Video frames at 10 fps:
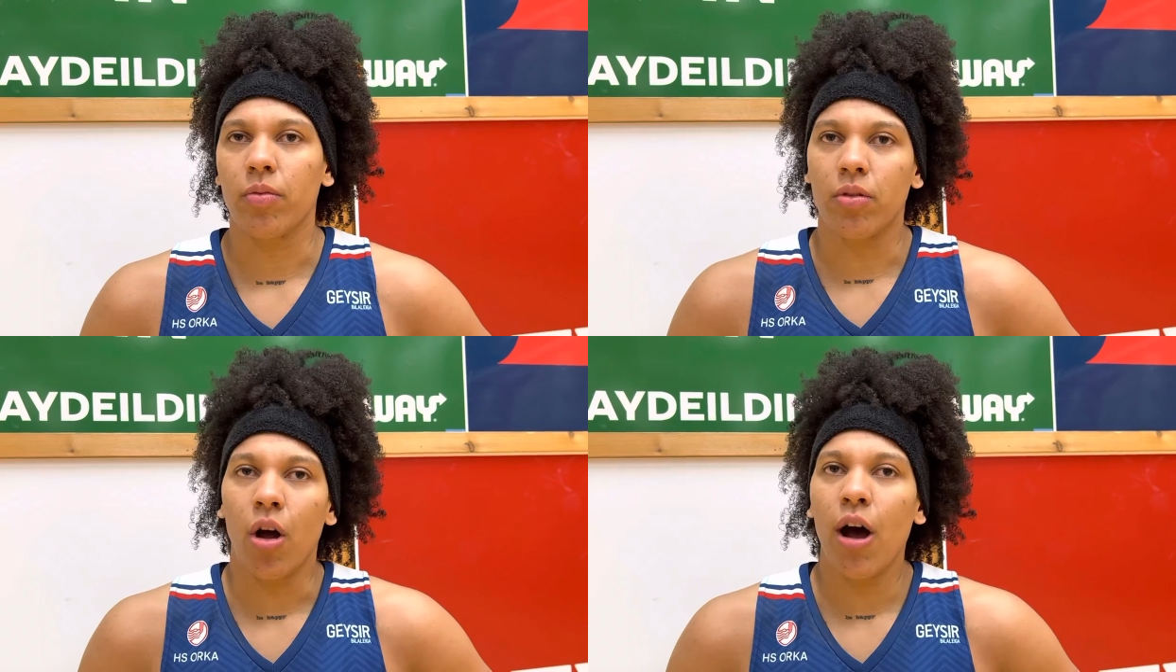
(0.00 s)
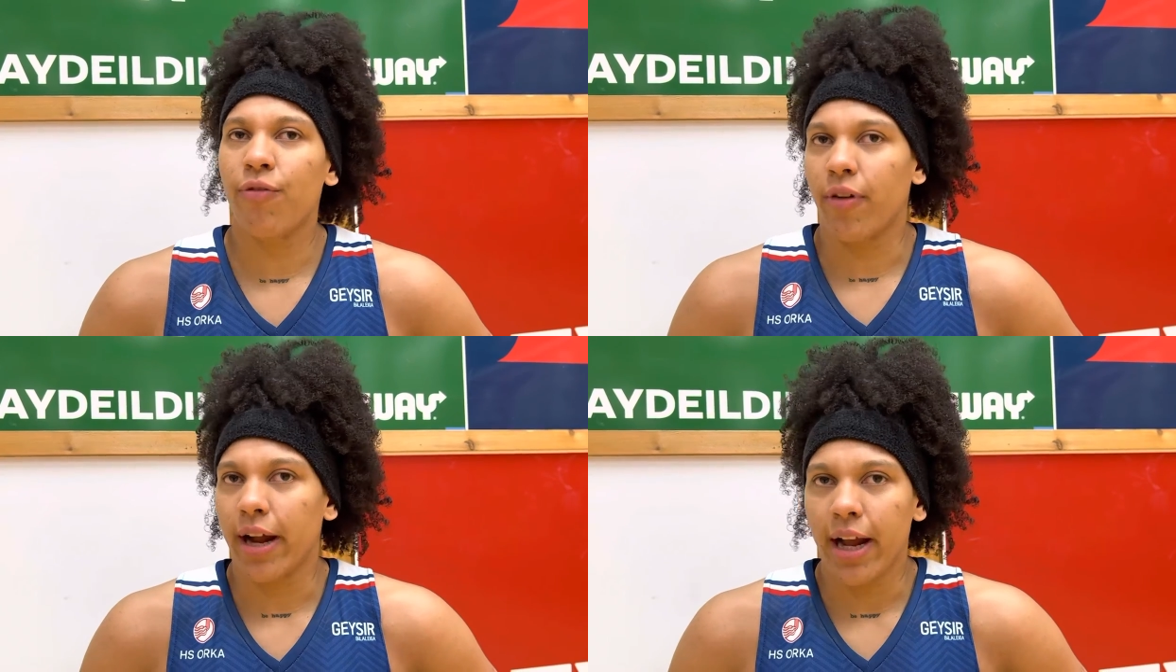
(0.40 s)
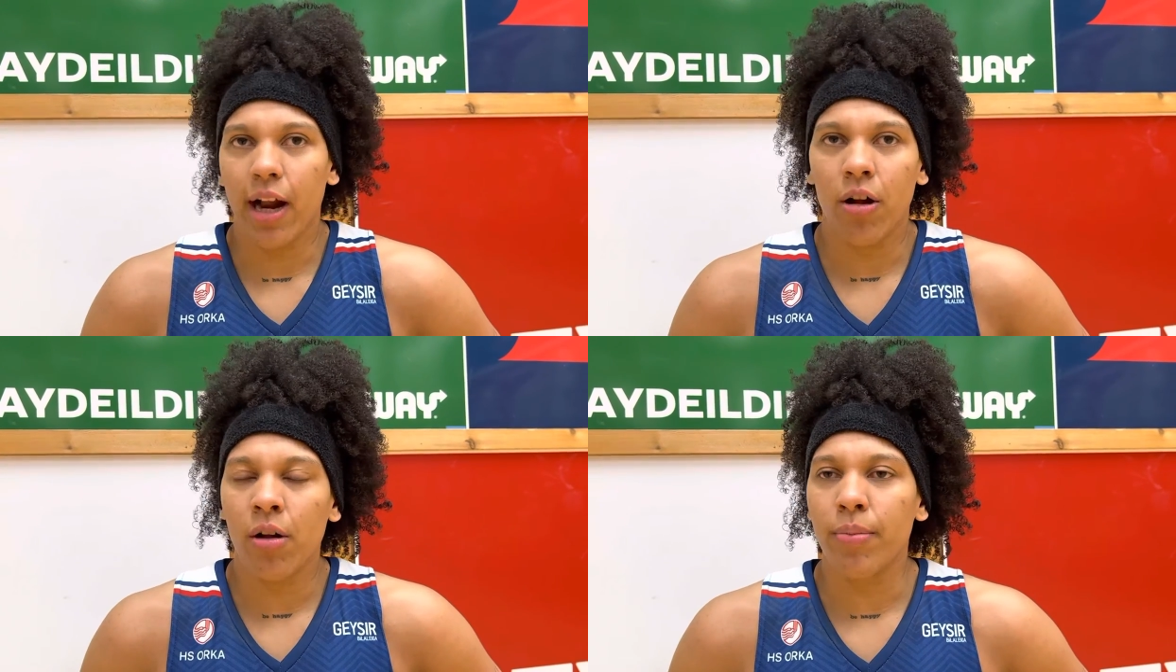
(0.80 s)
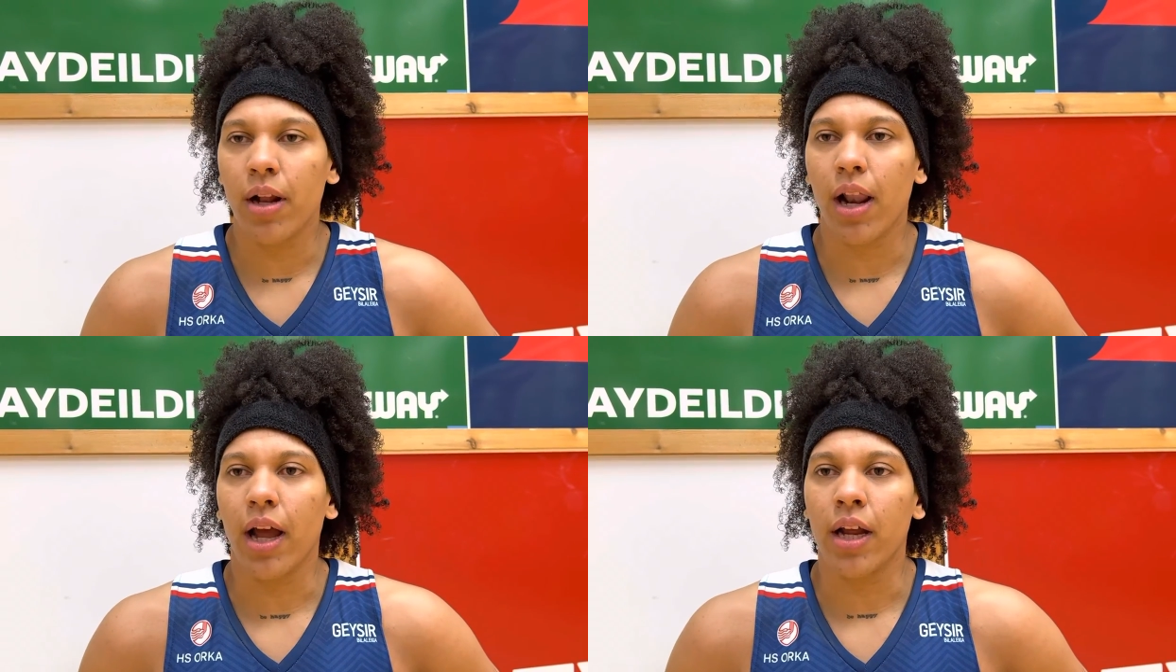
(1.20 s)
not afraid at all.
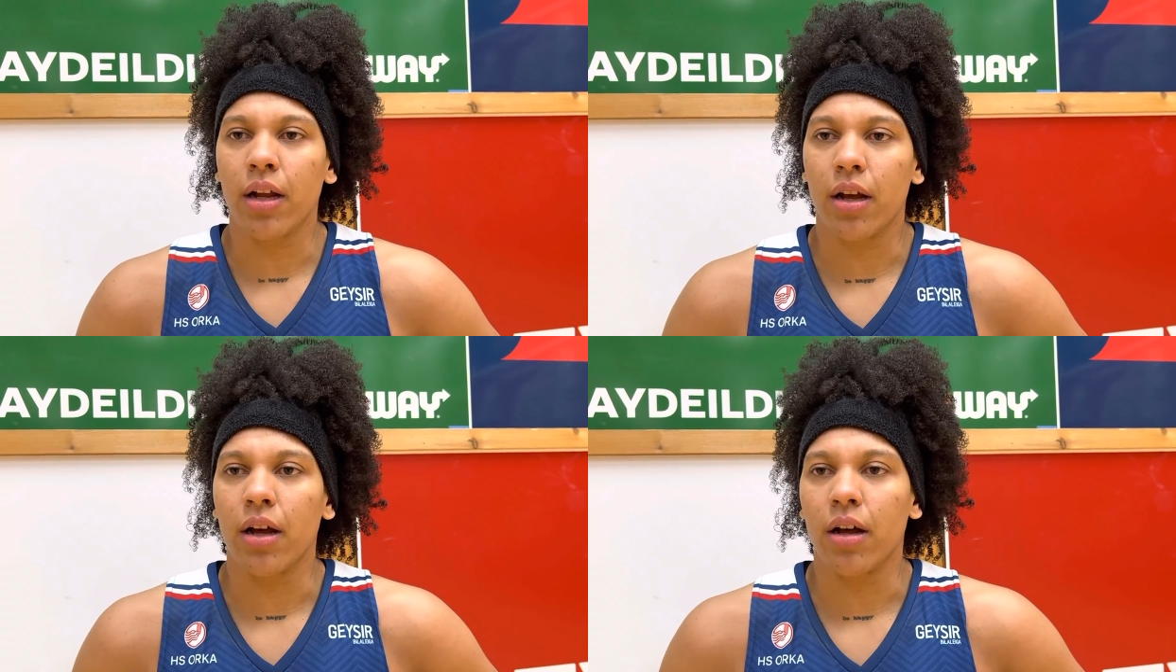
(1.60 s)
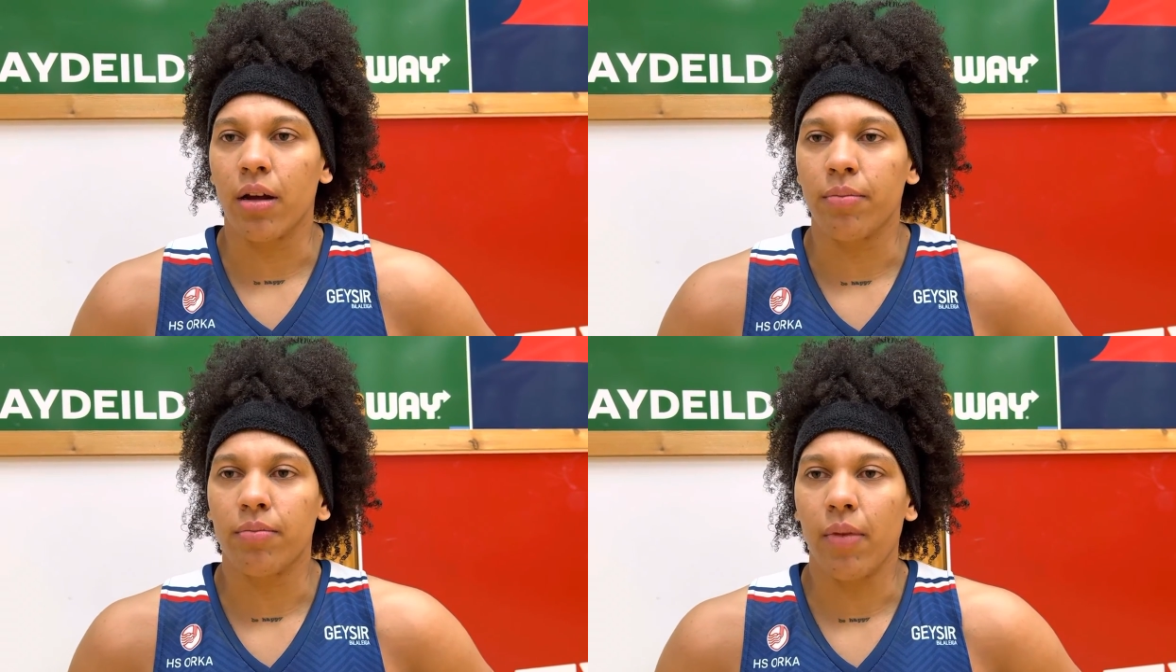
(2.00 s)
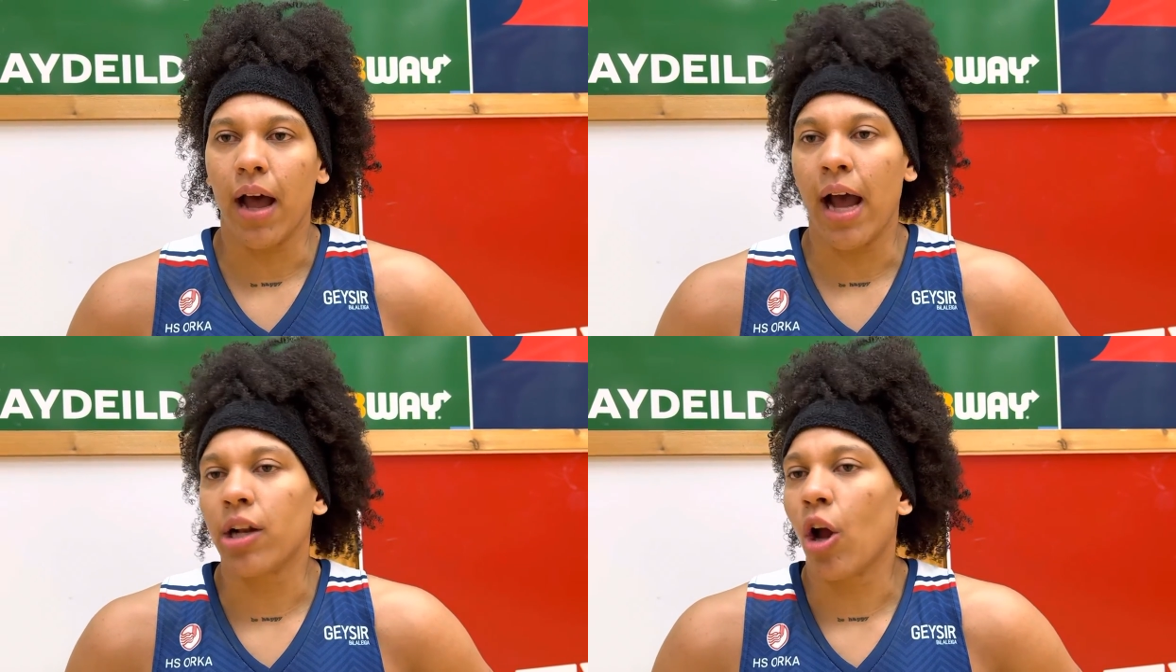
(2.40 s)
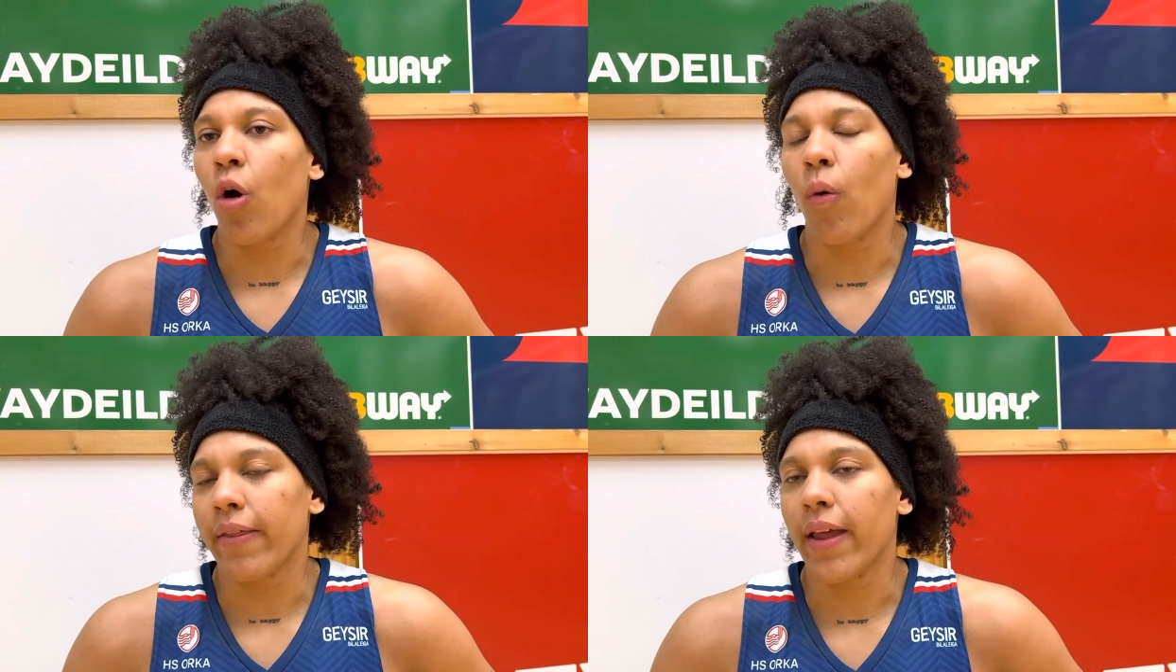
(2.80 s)
But like I
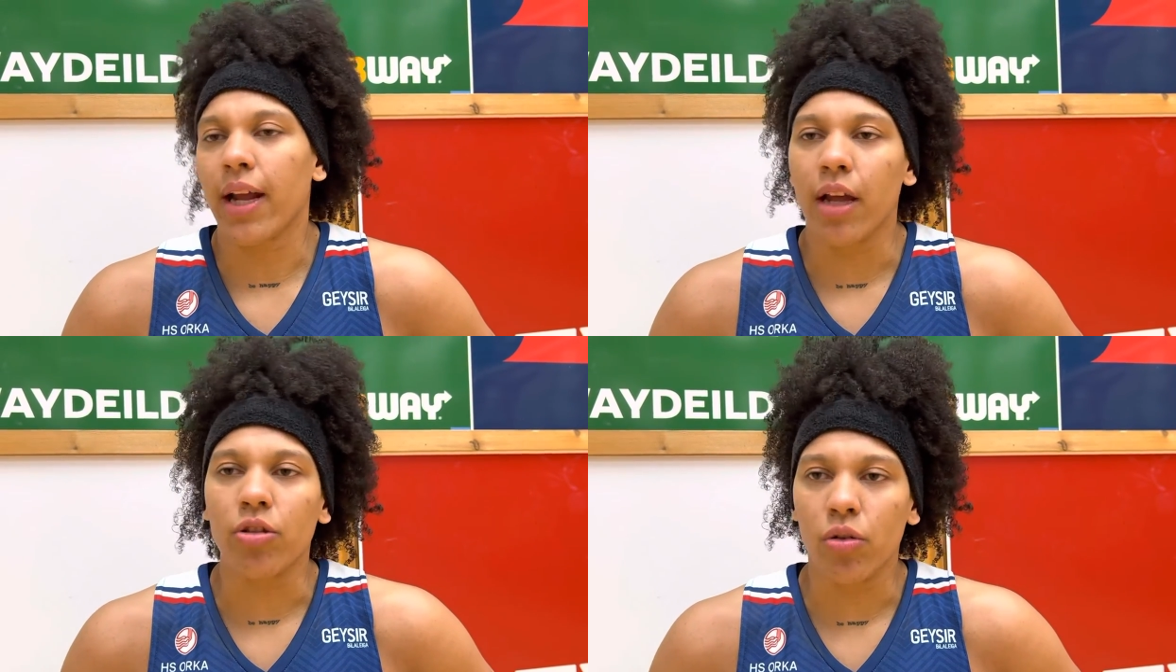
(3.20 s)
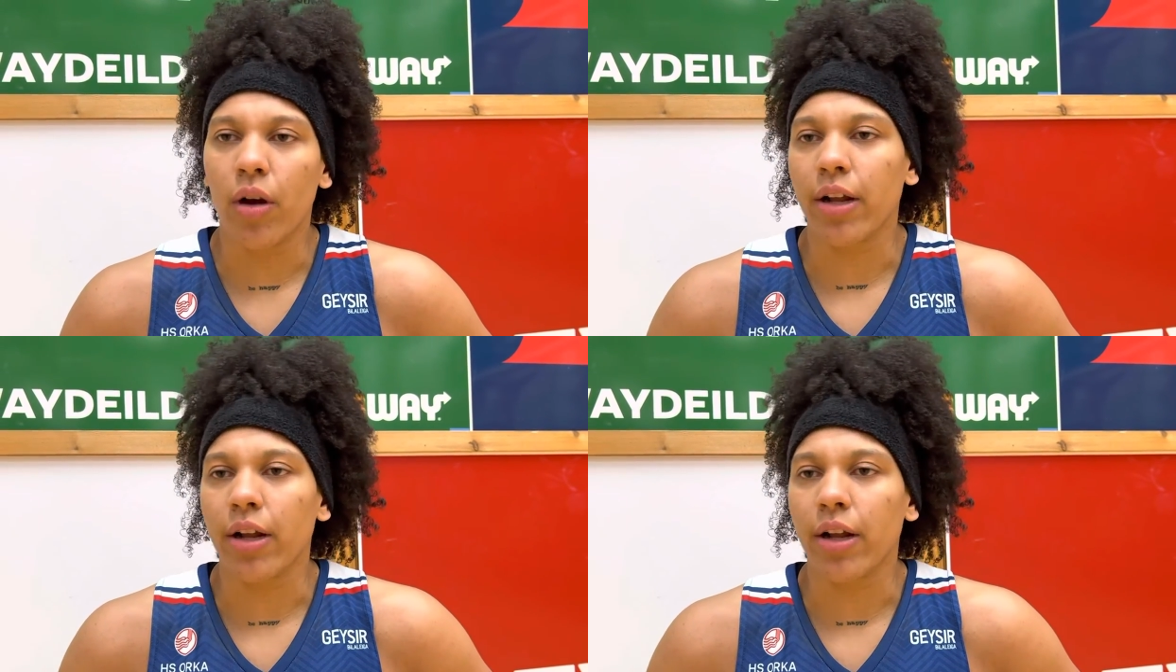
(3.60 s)
know what they can do.